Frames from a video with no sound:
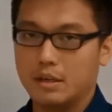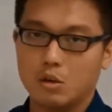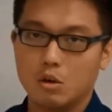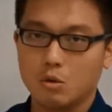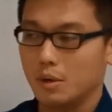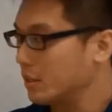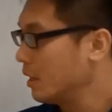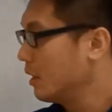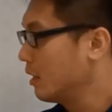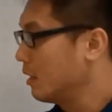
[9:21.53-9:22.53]
they are congruent.
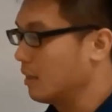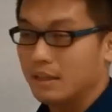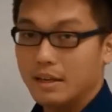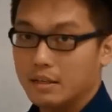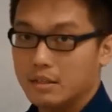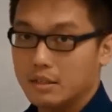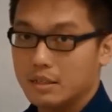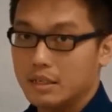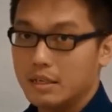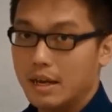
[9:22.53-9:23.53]
Next,
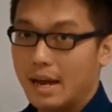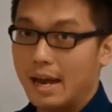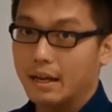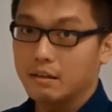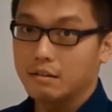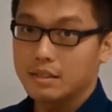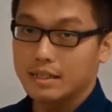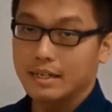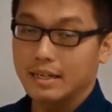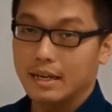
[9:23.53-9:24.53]
the angle
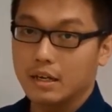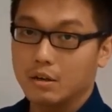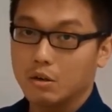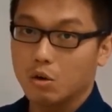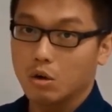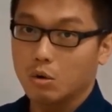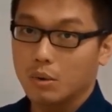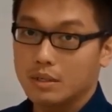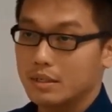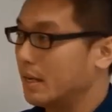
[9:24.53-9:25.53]
side angle
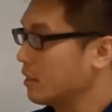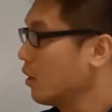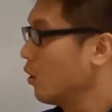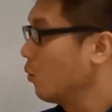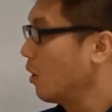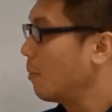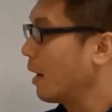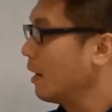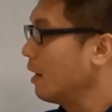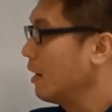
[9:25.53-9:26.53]
congruence test,
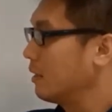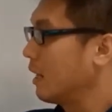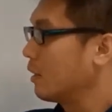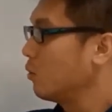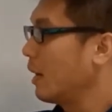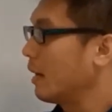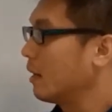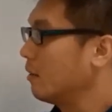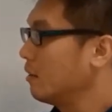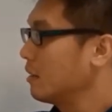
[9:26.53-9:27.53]
whereby there are two
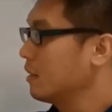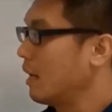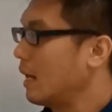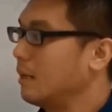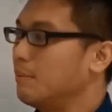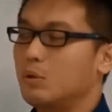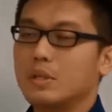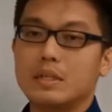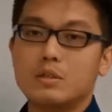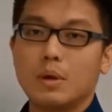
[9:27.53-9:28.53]
angles, and in
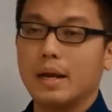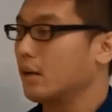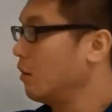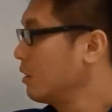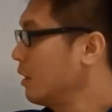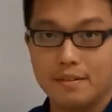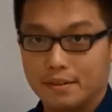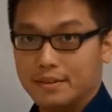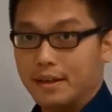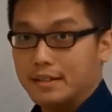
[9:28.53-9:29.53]
between these two angles,
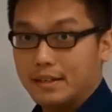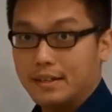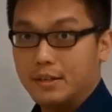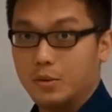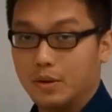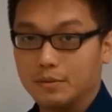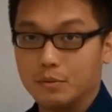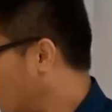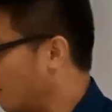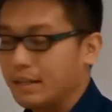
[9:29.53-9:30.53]
the sides are equal.
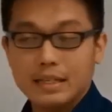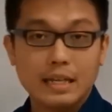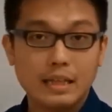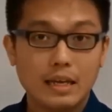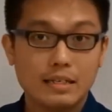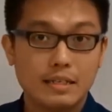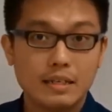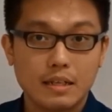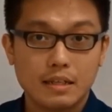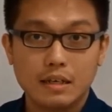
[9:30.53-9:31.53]
Alright, and
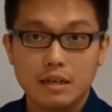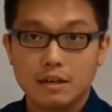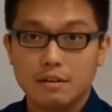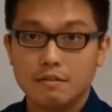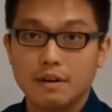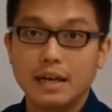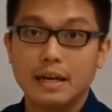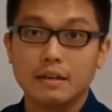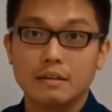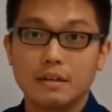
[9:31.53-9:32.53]
lastly, the right
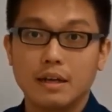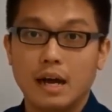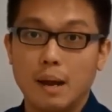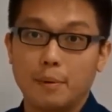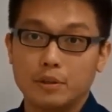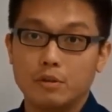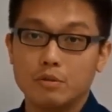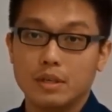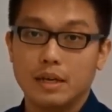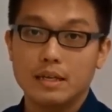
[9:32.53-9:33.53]
angle,
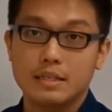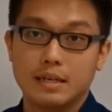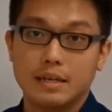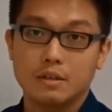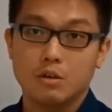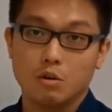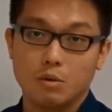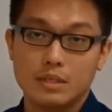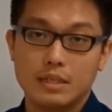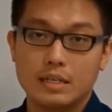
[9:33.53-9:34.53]
hypotenuse, and side
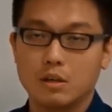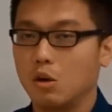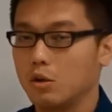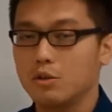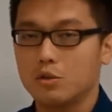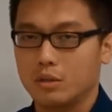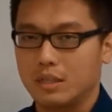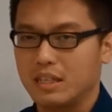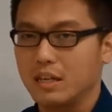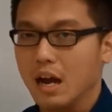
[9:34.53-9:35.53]
congruence test, or in short,
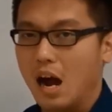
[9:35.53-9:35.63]
the